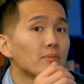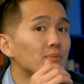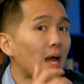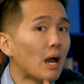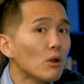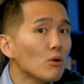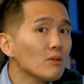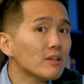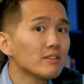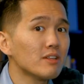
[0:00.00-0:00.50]

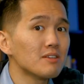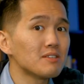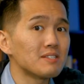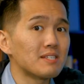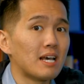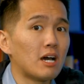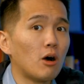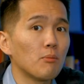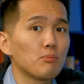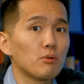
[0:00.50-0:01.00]
Not only does
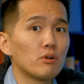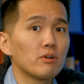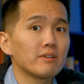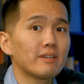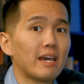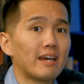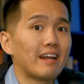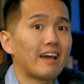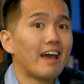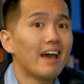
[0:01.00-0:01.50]
this help her
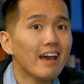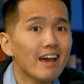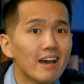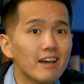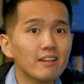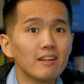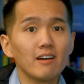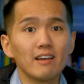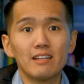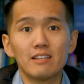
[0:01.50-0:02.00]
get
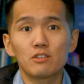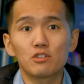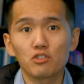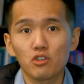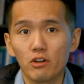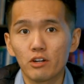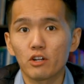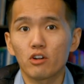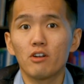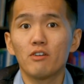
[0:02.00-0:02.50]
ahead in
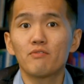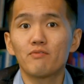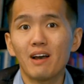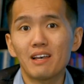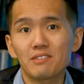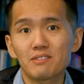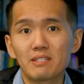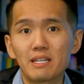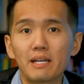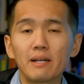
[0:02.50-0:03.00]
starting her
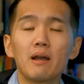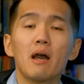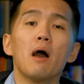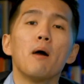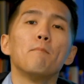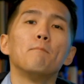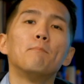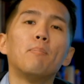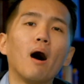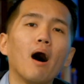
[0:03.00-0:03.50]
investing,
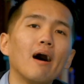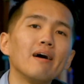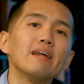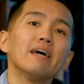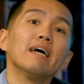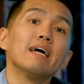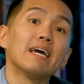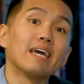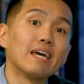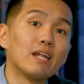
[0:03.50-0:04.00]
but
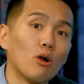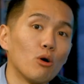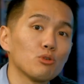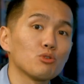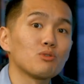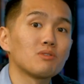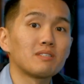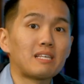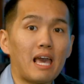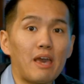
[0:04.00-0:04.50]
it
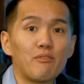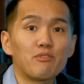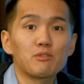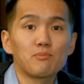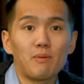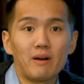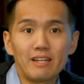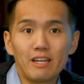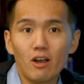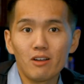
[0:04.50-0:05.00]
also
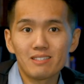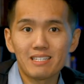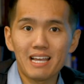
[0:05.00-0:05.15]
saves money on